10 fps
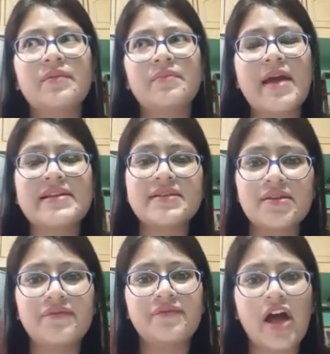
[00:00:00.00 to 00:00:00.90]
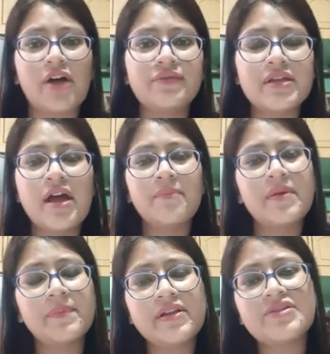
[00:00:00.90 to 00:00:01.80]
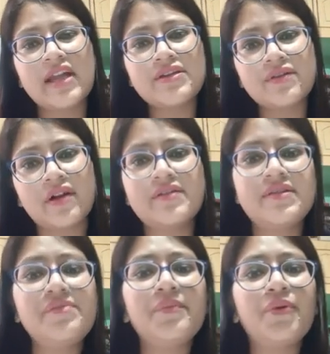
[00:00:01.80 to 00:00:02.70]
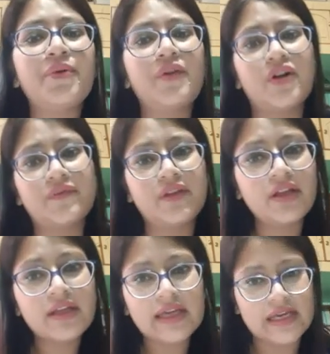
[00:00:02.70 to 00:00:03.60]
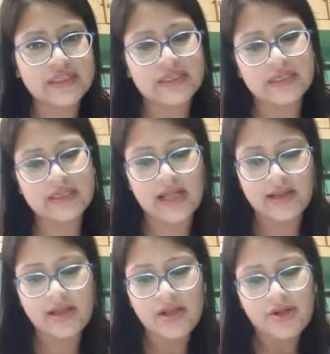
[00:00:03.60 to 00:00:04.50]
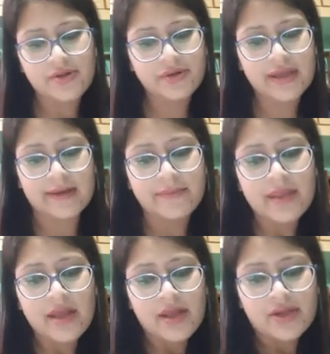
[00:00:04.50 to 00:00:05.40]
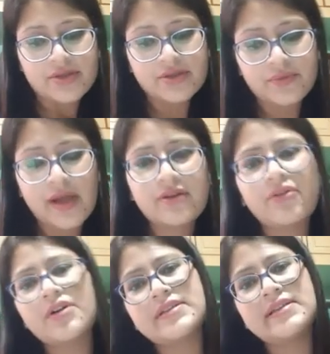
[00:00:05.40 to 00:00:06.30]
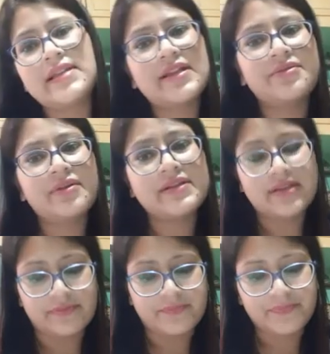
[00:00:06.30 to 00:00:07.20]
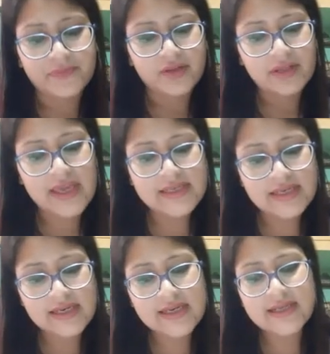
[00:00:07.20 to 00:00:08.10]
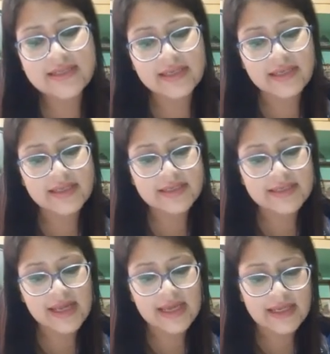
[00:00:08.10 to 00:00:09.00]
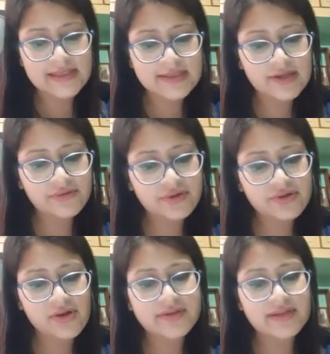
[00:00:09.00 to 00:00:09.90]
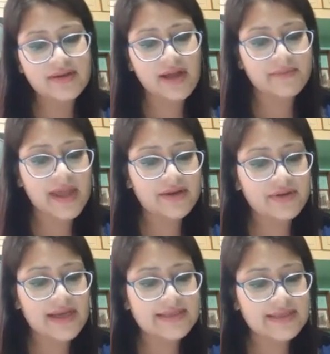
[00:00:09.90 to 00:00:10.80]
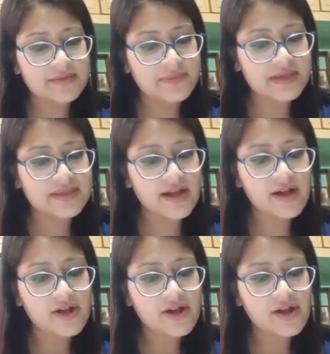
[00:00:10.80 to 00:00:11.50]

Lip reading: matters of drought, people tend to consume more of the keshari dal. Okay, so what causes laterism? Keshari dal contains neurotoxin amino acid beta